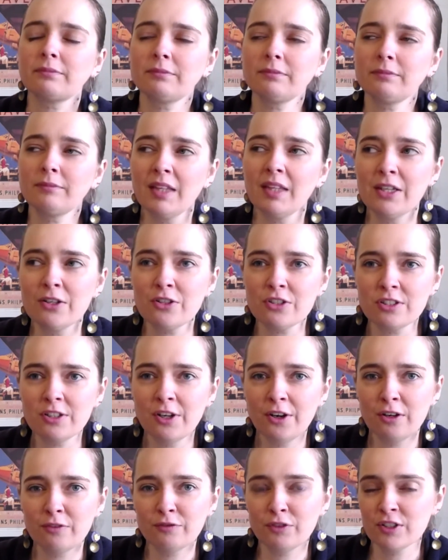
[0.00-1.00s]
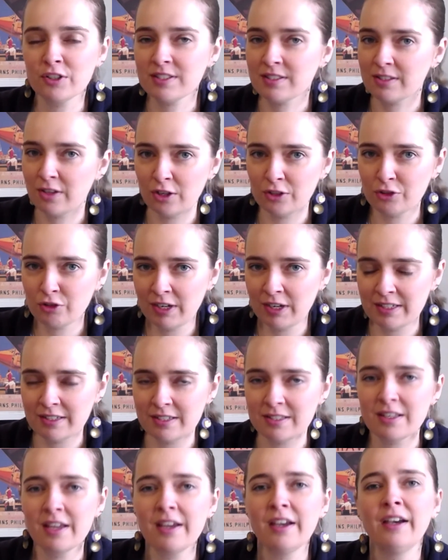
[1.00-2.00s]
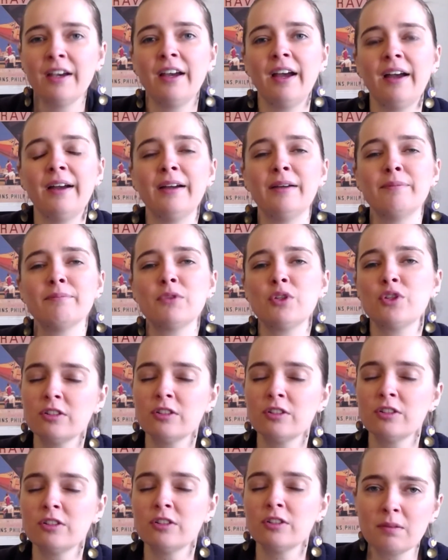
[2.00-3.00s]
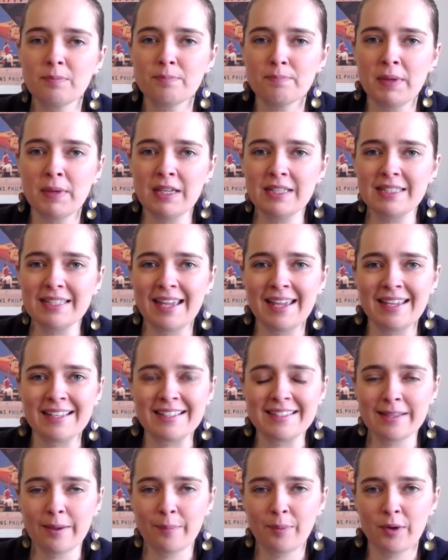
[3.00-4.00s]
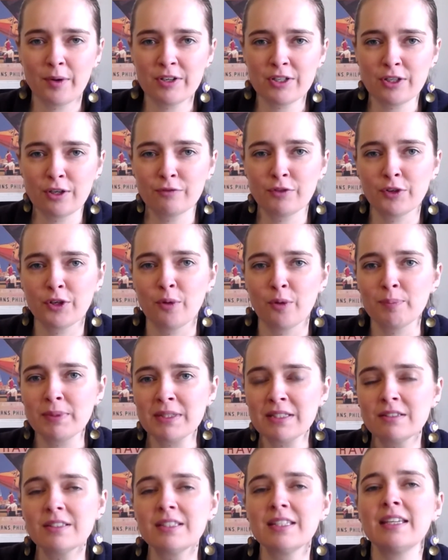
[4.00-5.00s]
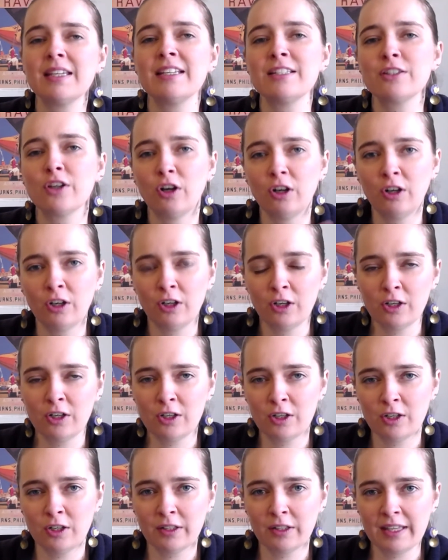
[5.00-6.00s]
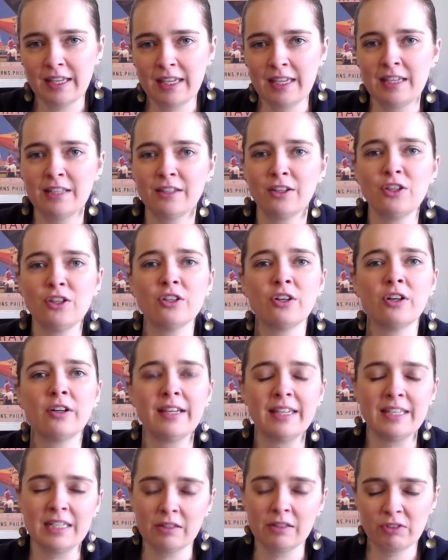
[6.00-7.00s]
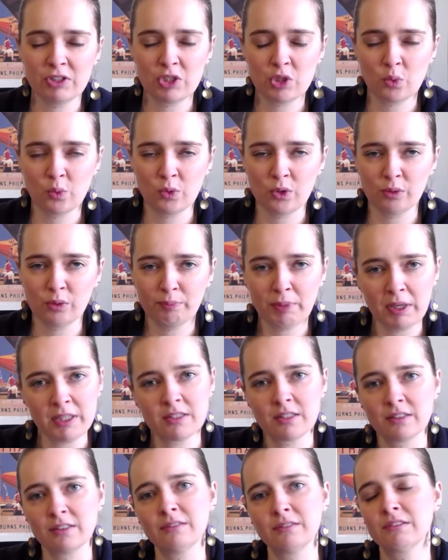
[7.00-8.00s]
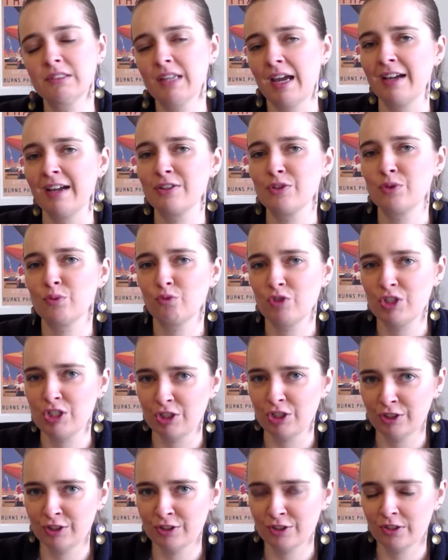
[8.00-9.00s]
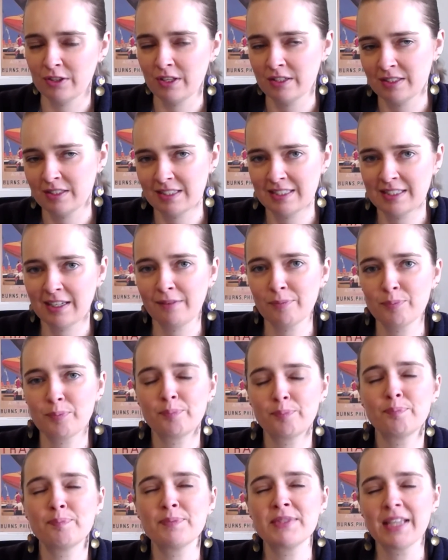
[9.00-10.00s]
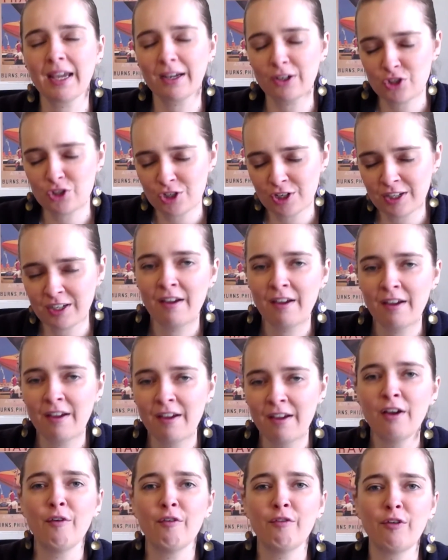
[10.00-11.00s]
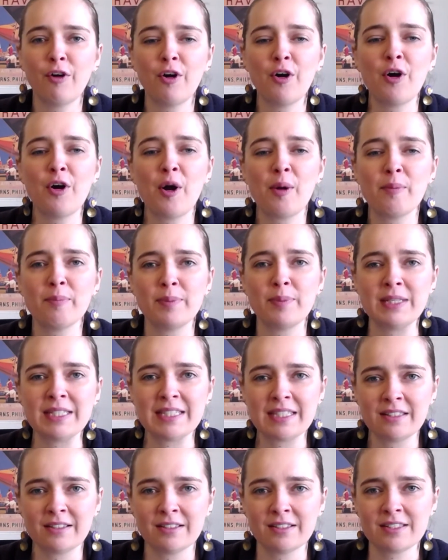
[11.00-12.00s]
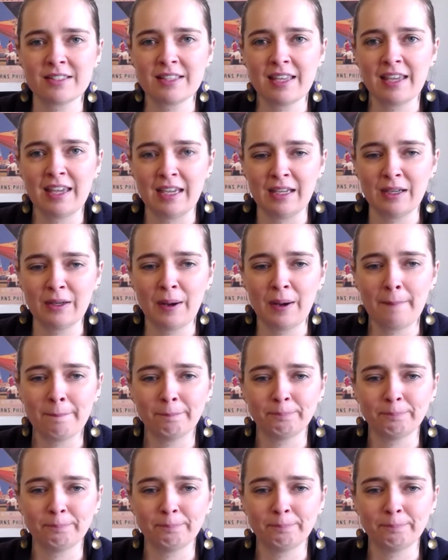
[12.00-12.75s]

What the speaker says: Now, just a note for sole traders, you don't submit a separate return for your business. It is all in your individual personal tax return. So there's a section for business income.